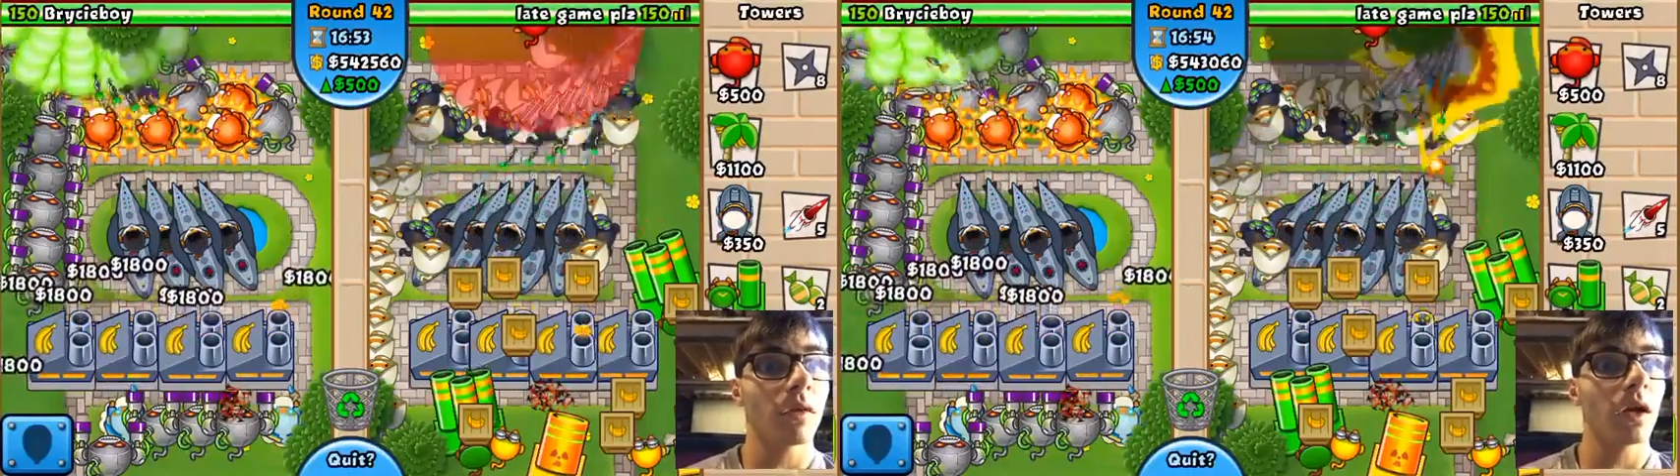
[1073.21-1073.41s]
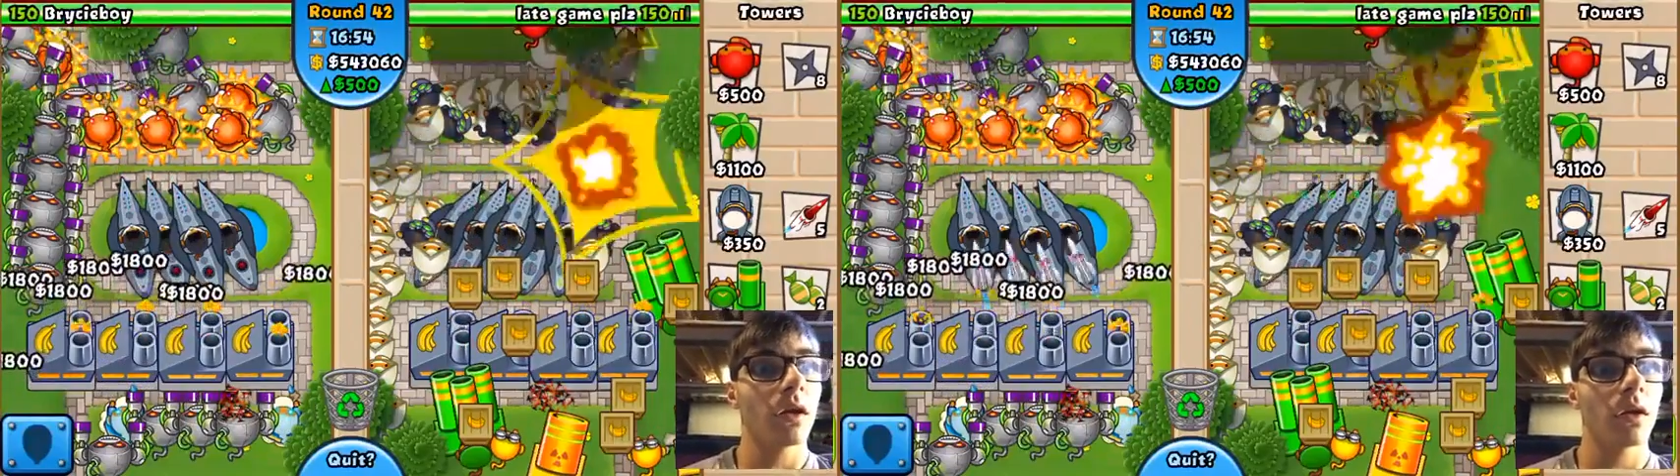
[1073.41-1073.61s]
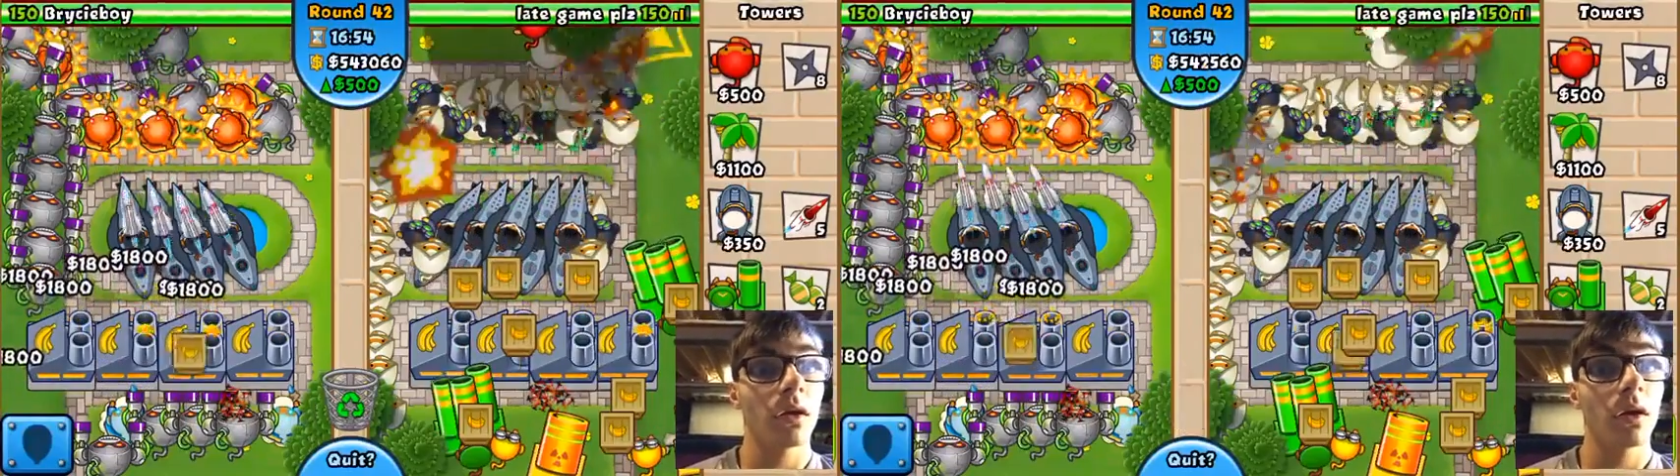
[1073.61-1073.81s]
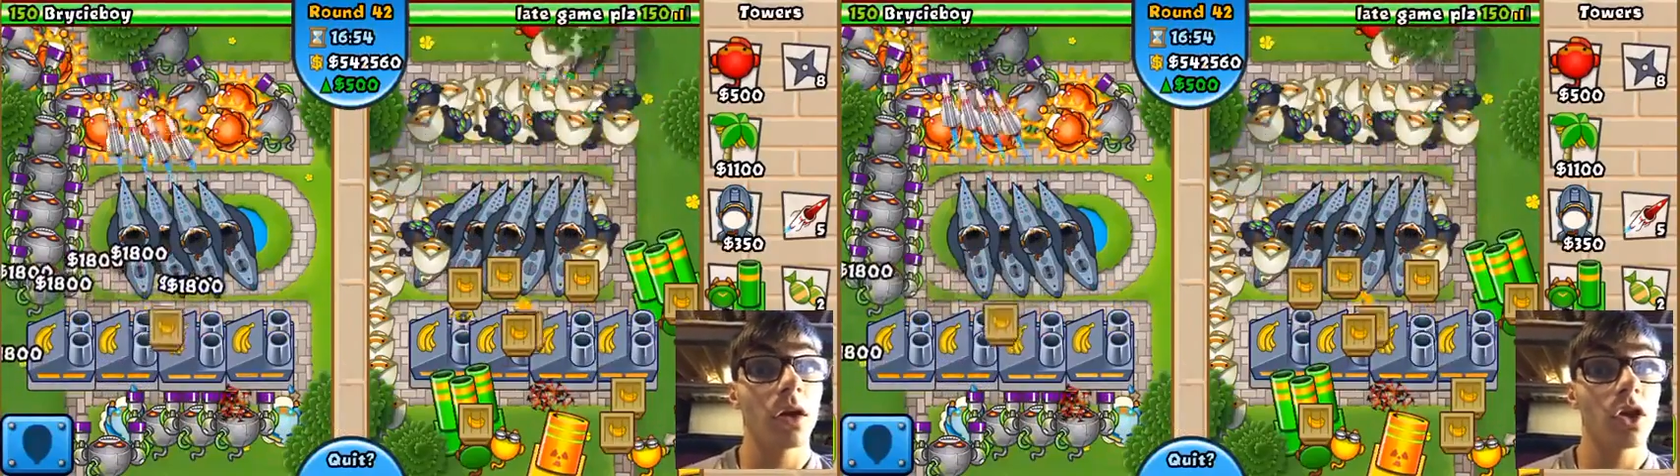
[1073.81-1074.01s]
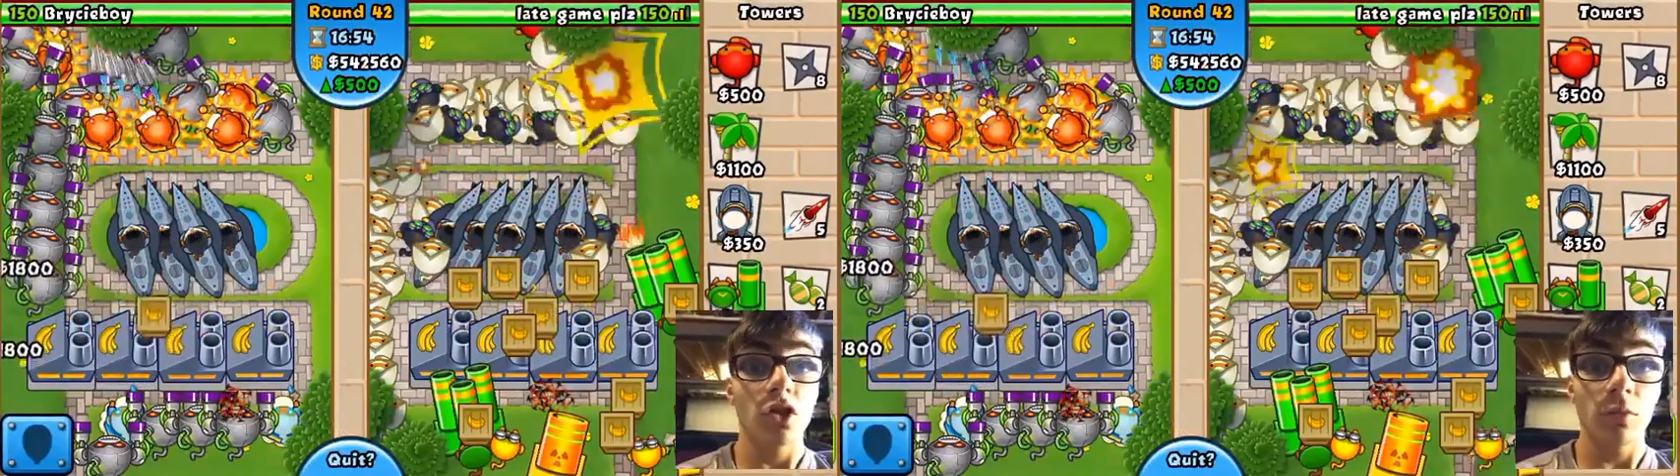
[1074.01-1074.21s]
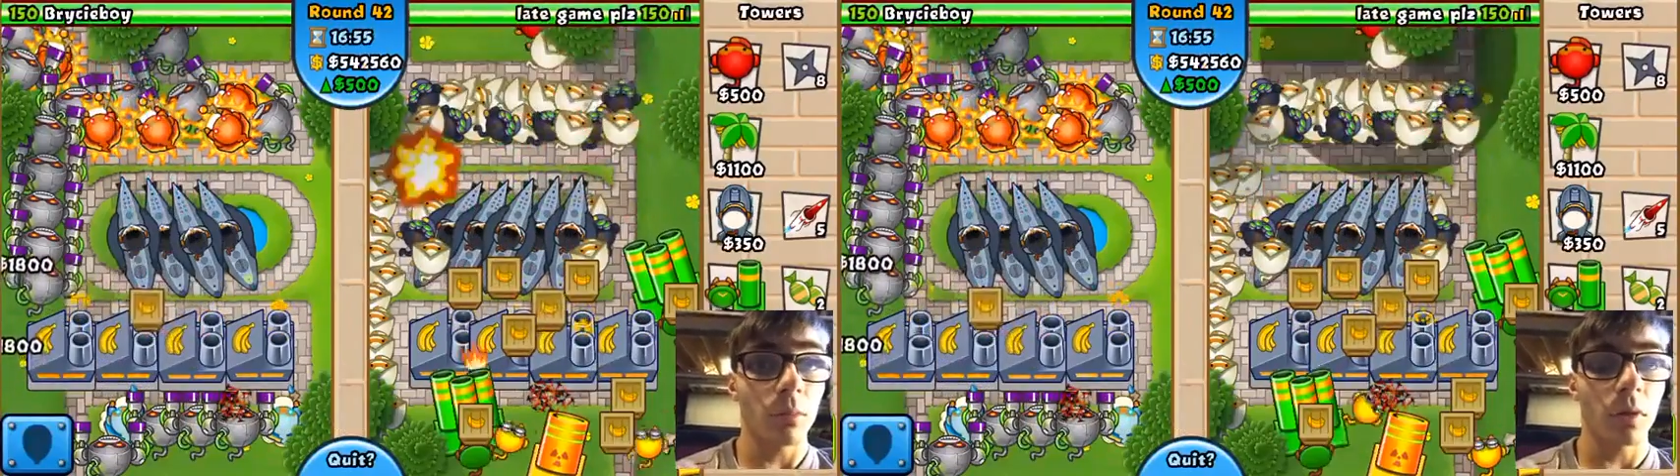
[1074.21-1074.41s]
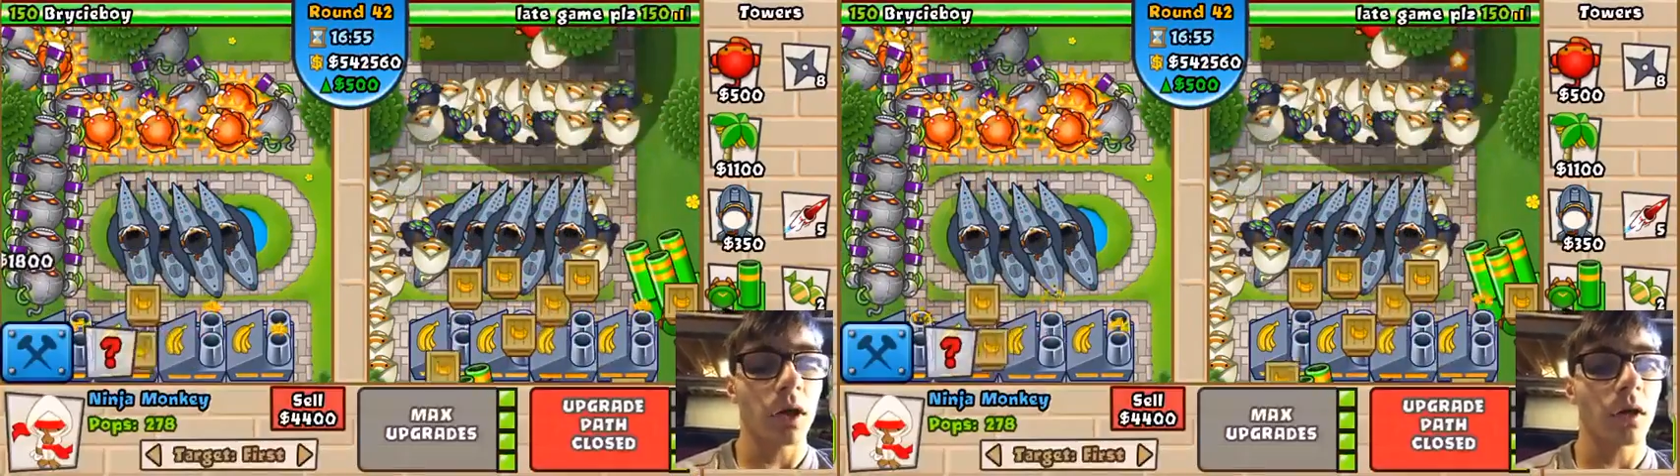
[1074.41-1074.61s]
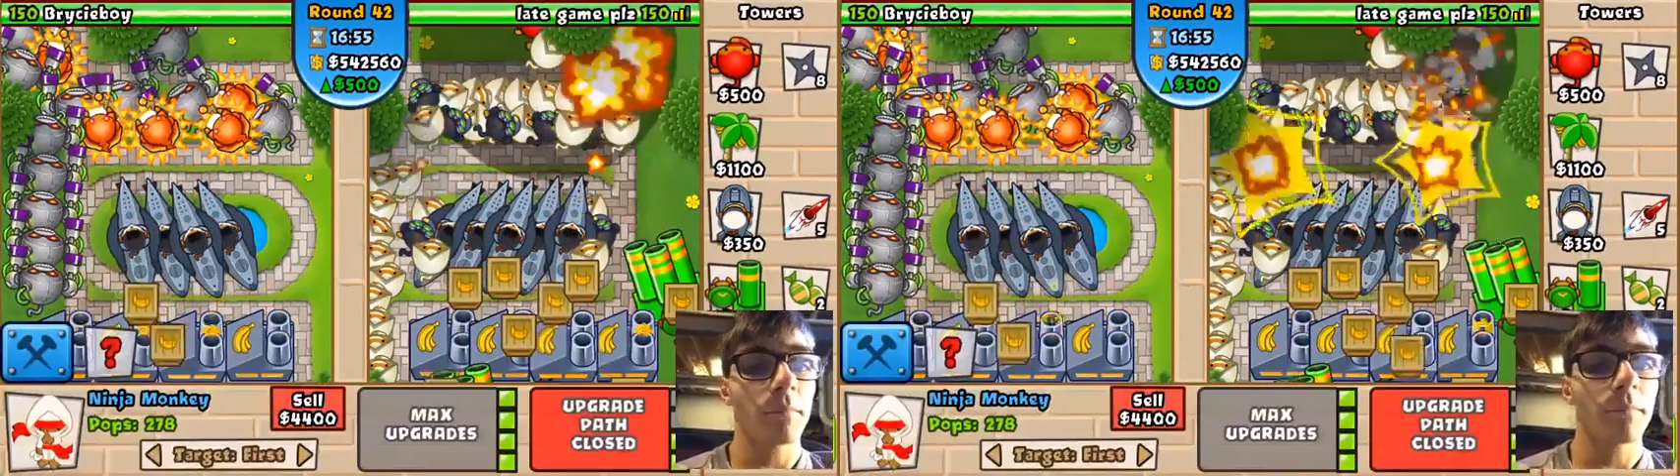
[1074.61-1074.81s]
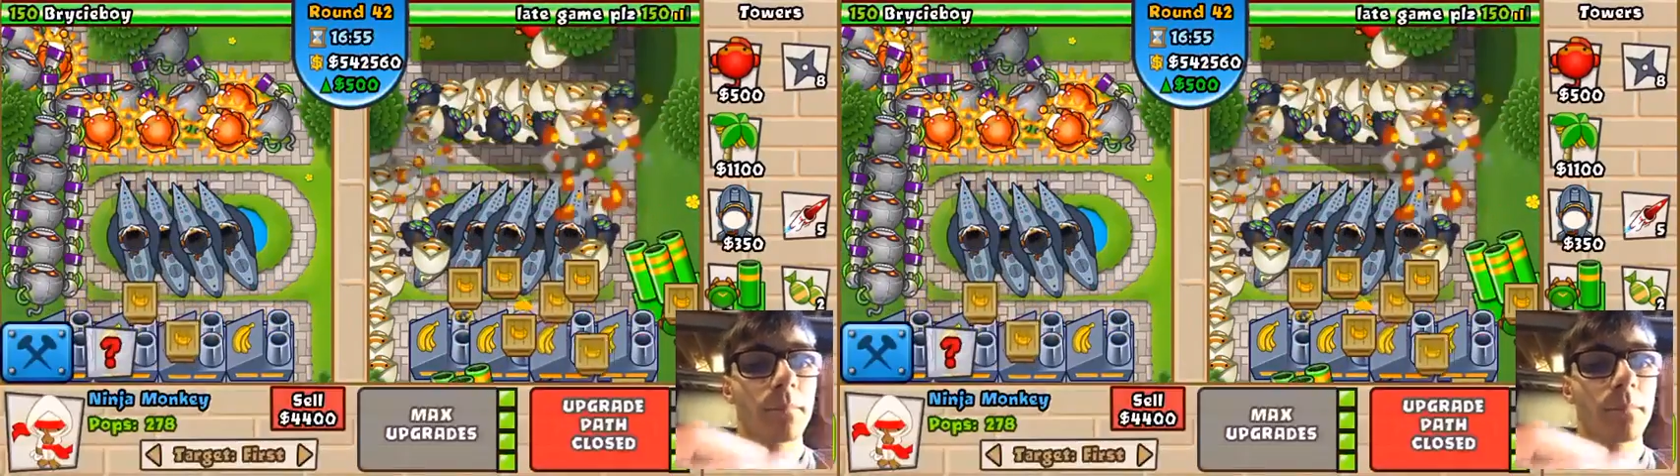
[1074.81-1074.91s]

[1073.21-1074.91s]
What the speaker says: a super monkey.